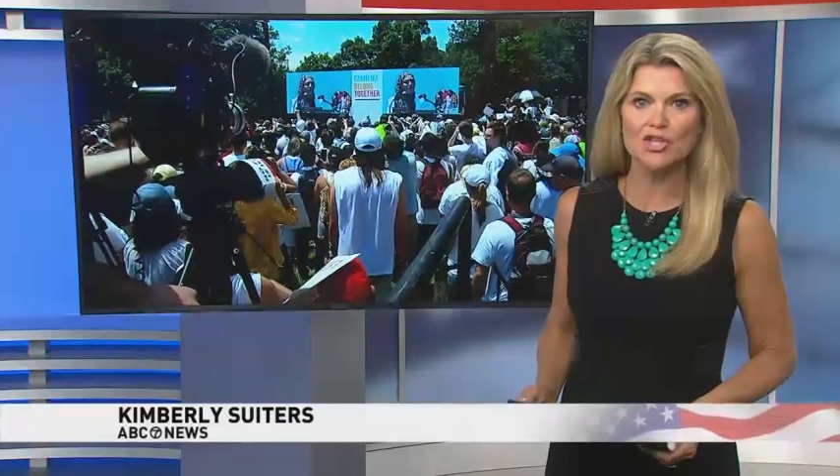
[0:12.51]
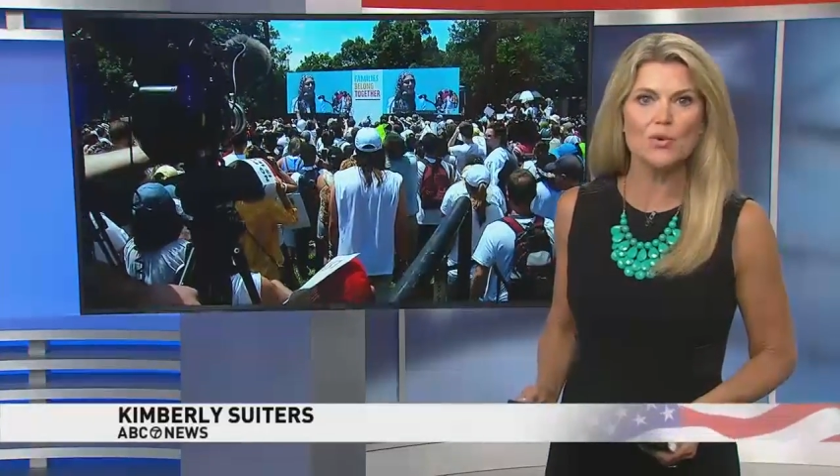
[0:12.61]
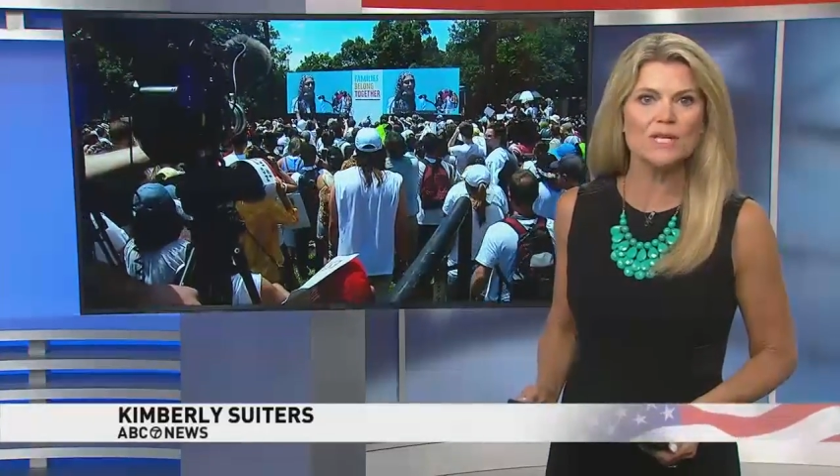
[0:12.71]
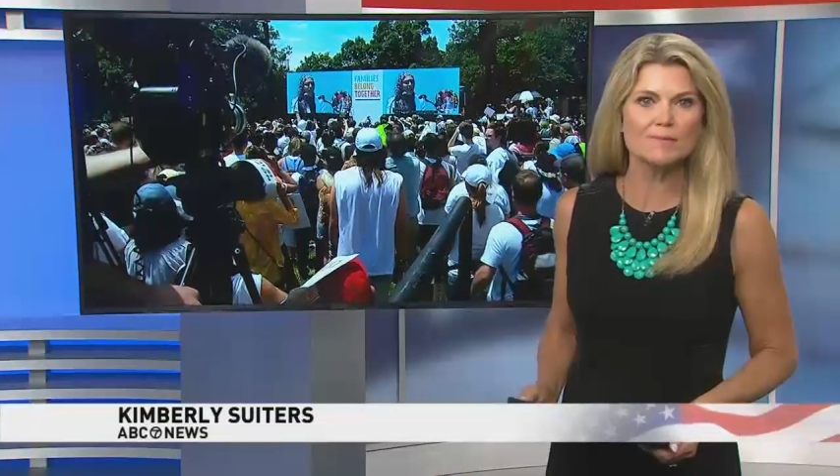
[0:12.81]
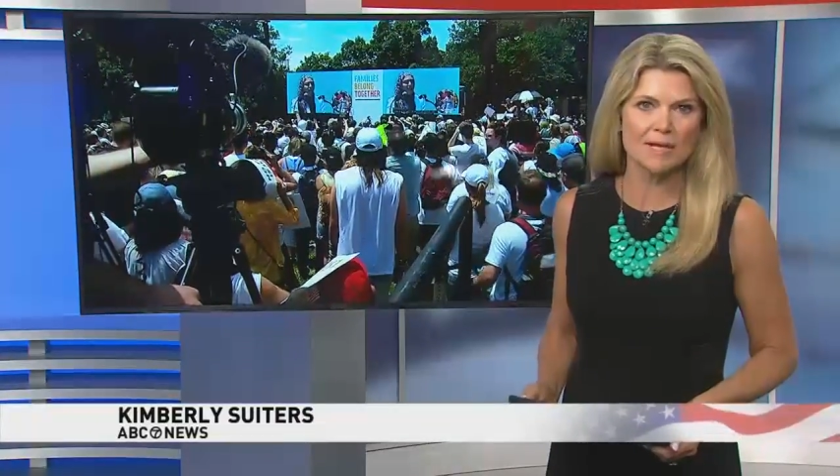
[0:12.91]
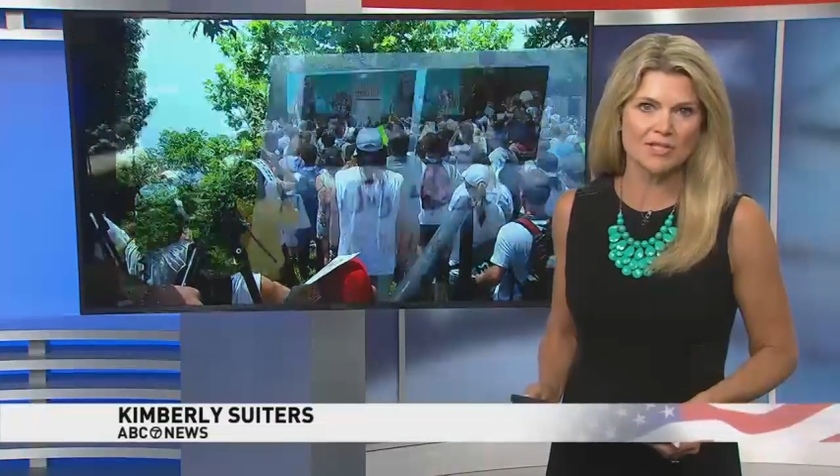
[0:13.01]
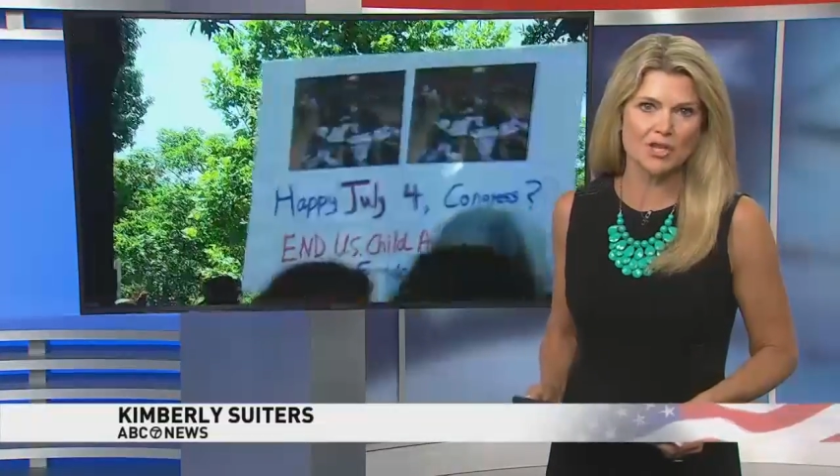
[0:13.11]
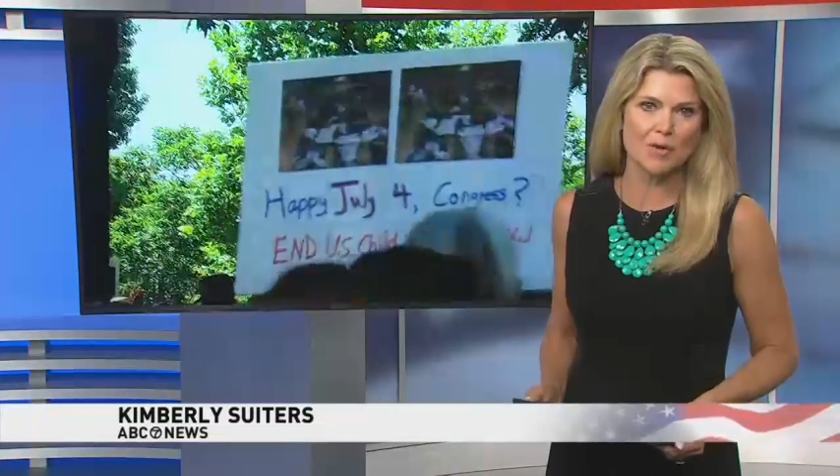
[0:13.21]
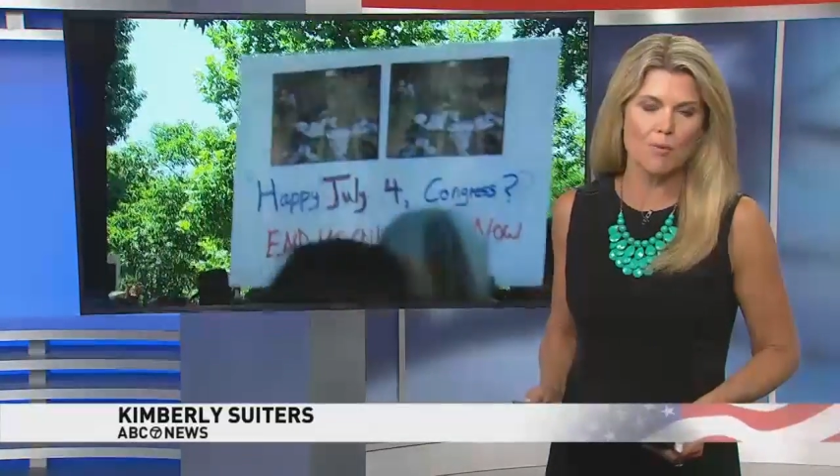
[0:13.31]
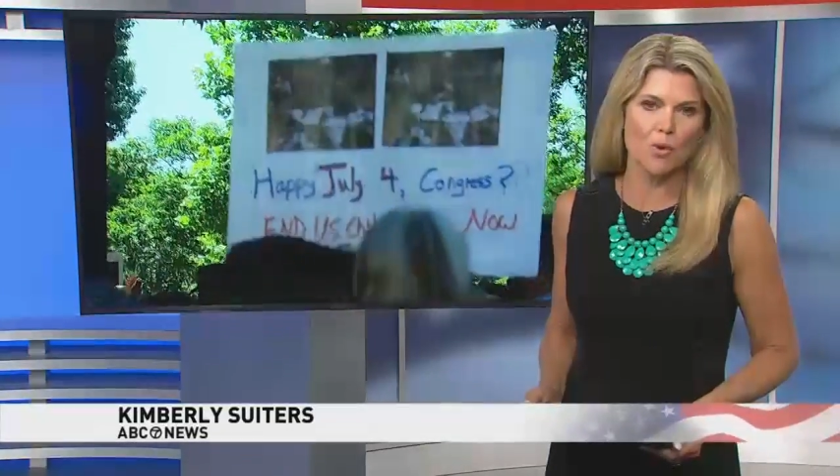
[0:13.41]
the U.S.
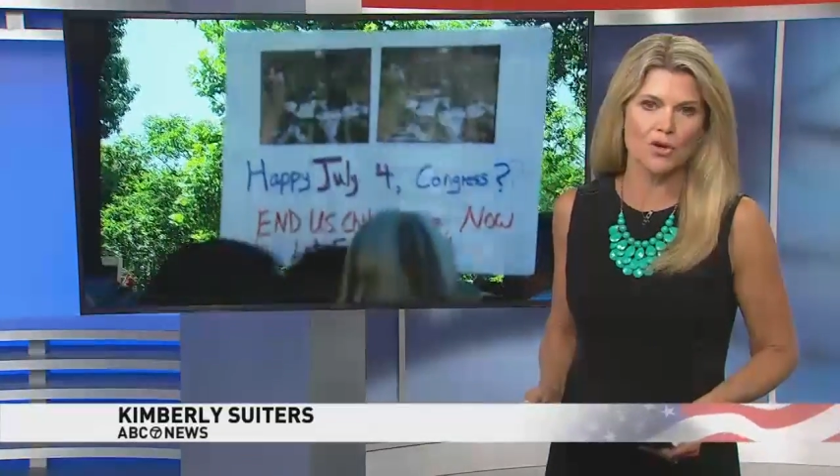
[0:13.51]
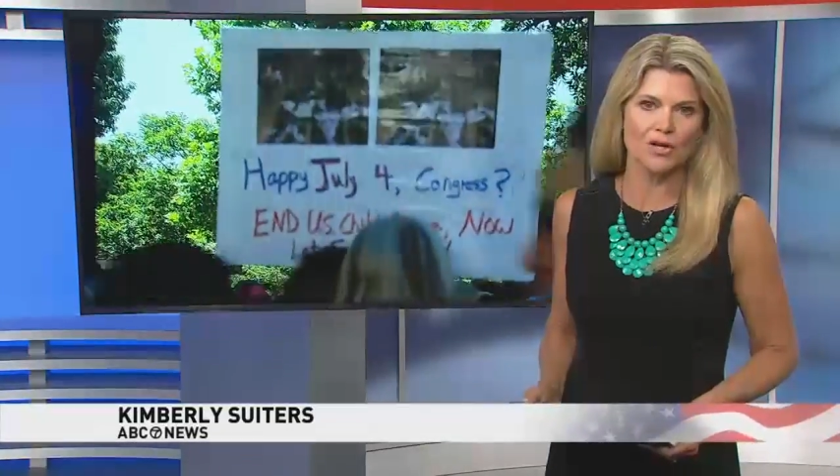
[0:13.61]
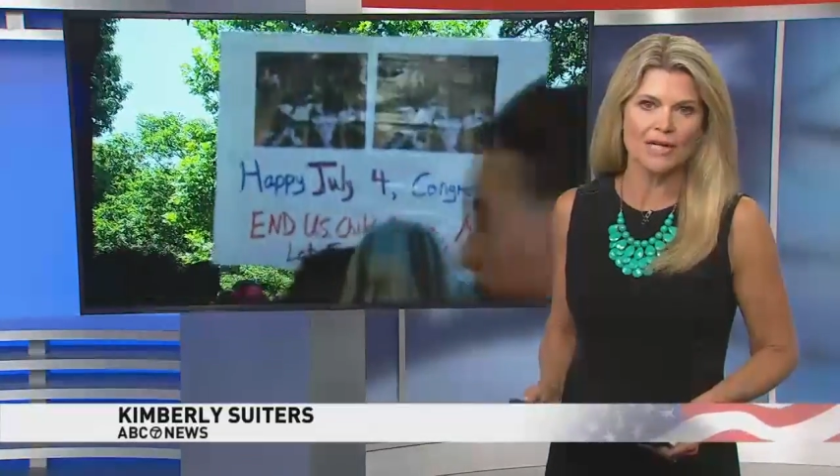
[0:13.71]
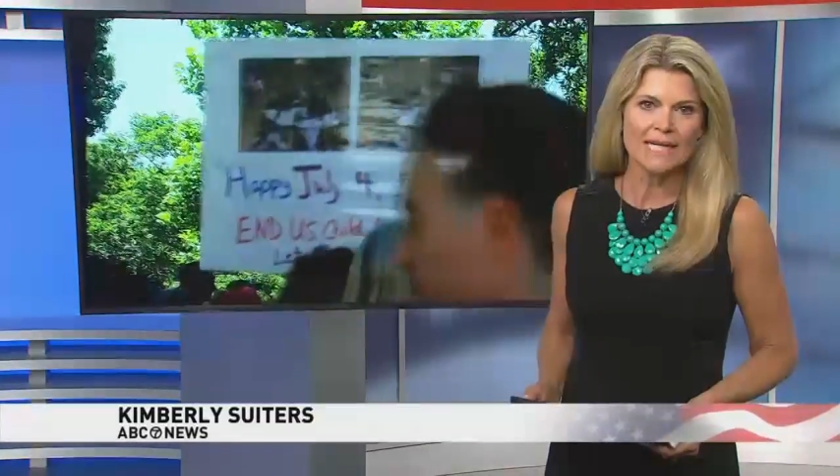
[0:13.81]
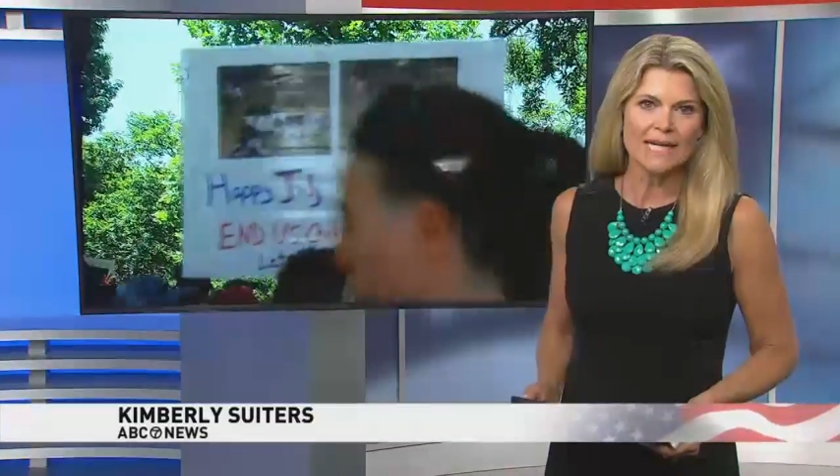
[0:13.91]
Mexico border.